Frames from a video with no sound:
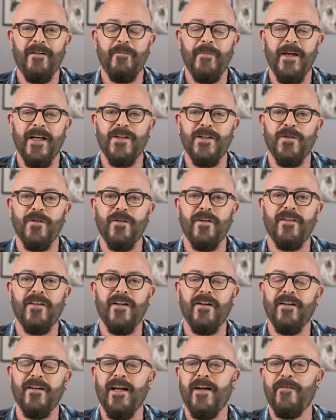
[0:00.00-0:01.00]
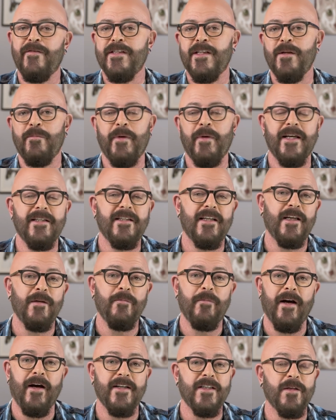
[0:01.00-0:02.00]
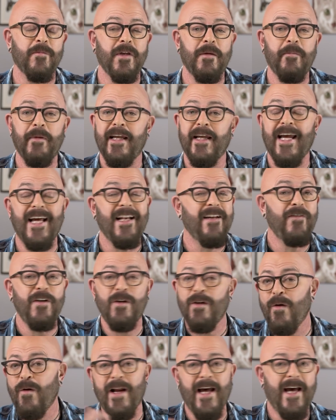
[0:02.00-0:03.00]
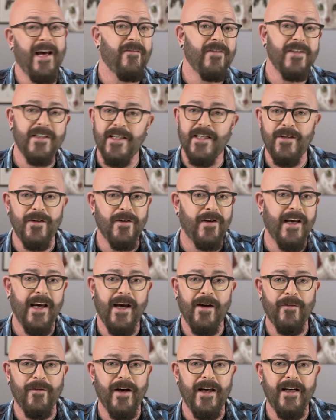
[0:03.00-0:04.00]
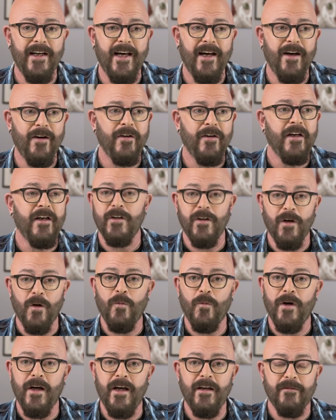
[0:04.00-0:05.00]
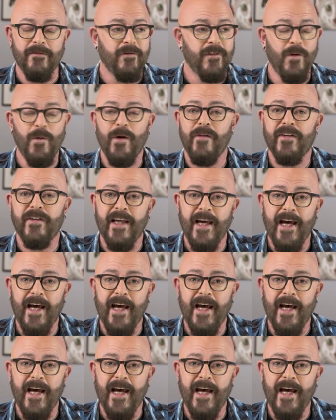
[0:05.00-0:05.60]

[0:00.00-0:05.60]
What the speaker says: make sure that their life is the best it can possibly be. And if you don't have a senior cat right now, you know what? You have a